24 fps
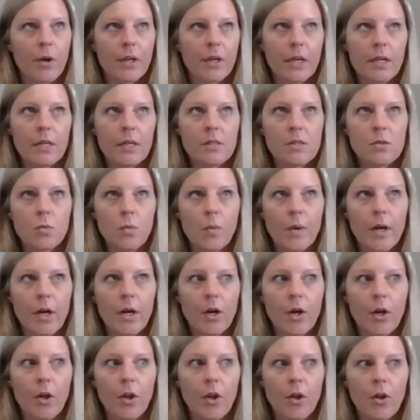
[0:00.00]
kids
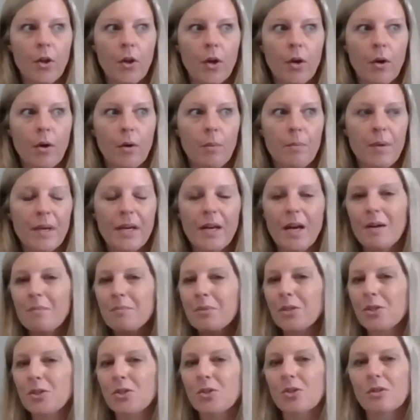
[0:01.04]
will become
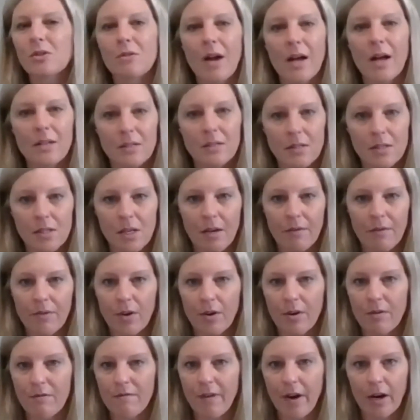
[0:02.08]
distressed if
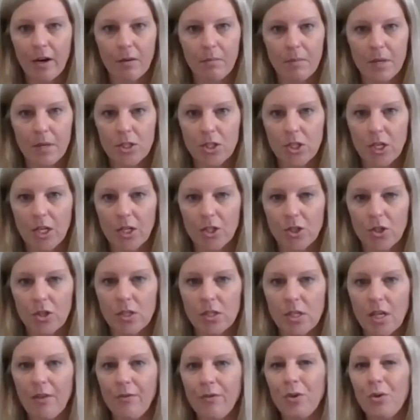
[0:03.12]
their environment changes,
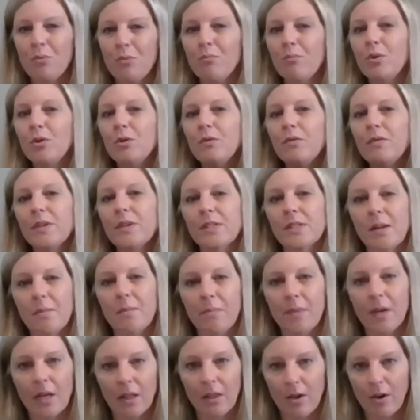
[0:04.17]
if you moved
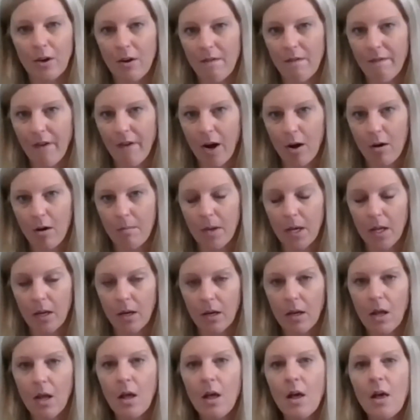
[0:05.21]
something in their environment.
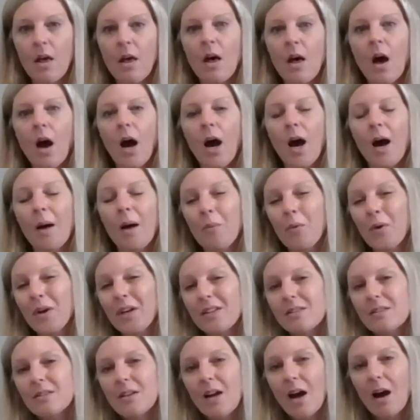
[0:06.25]
When
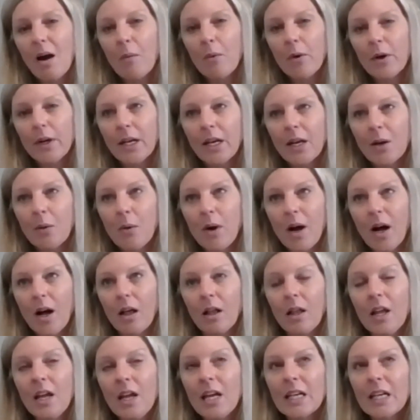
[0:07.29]
it's not working
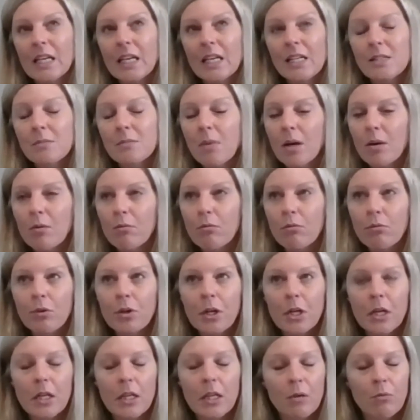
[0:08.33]
well, kids might
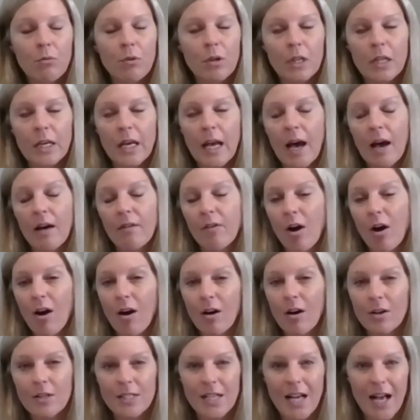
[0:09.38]
really, really have a
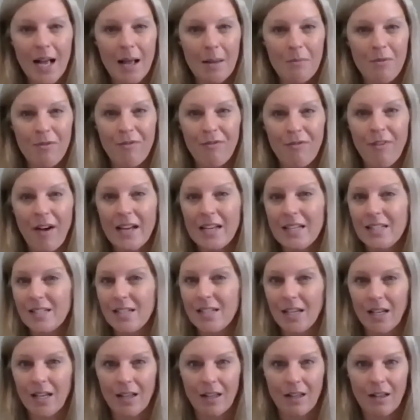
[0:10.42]
hard time
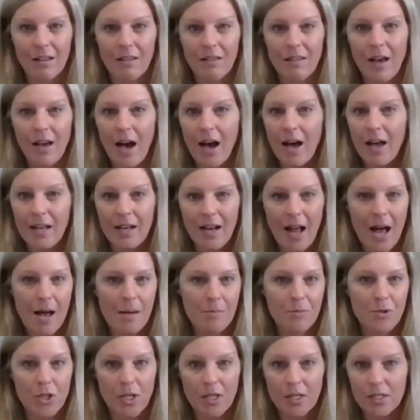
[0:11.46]
finding an
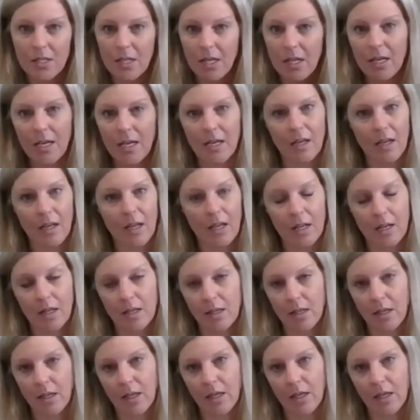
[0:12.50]
object in a